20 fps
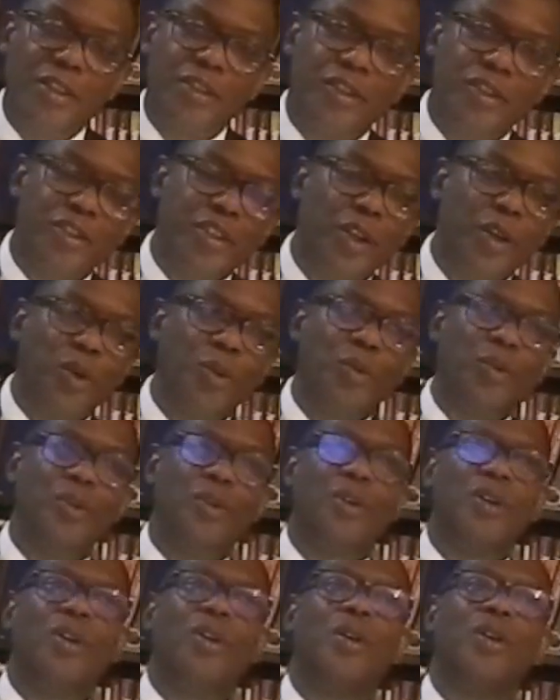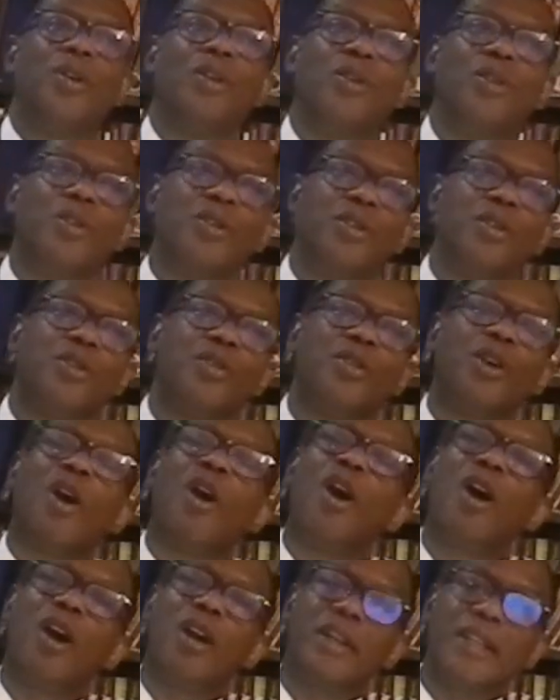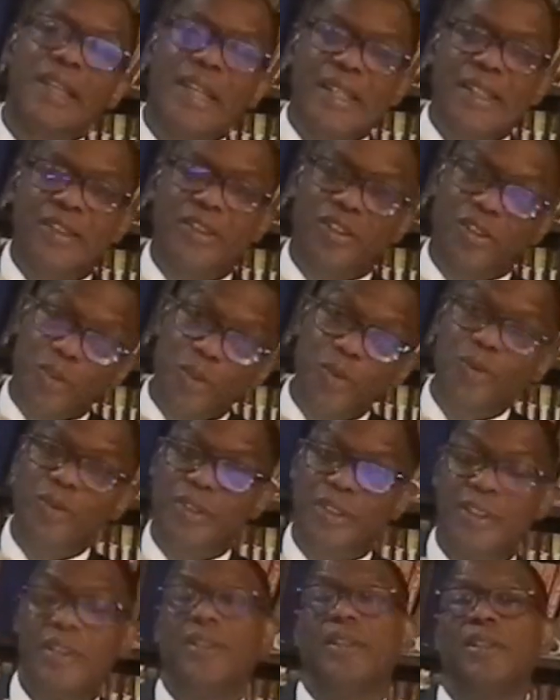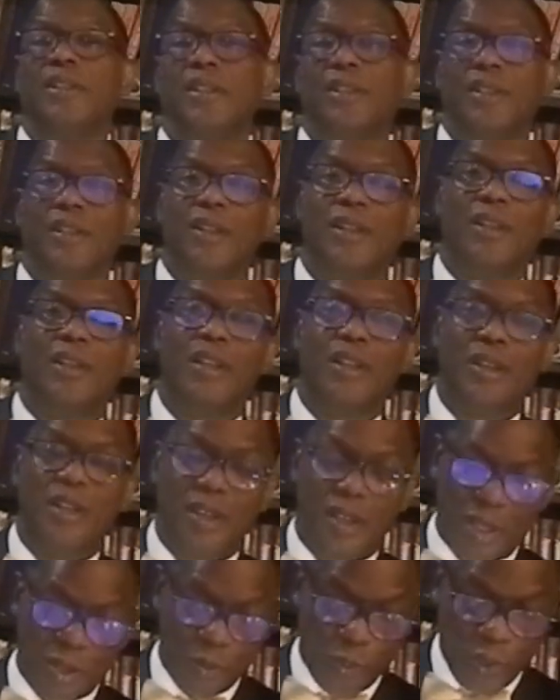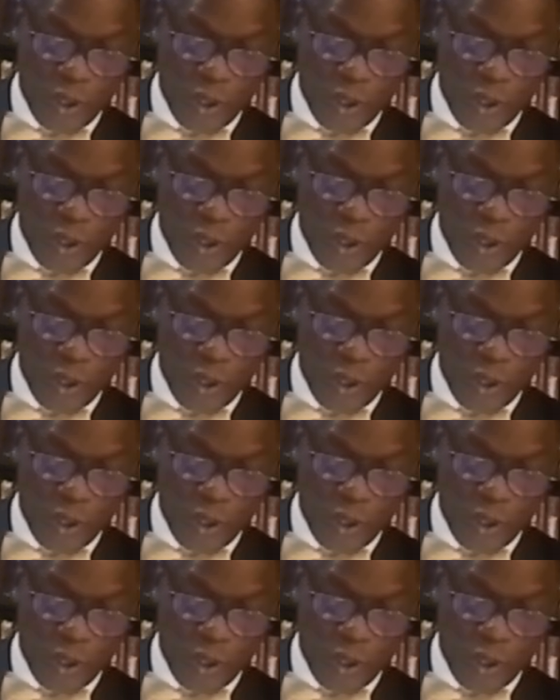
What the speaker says: So the hard-headed student, in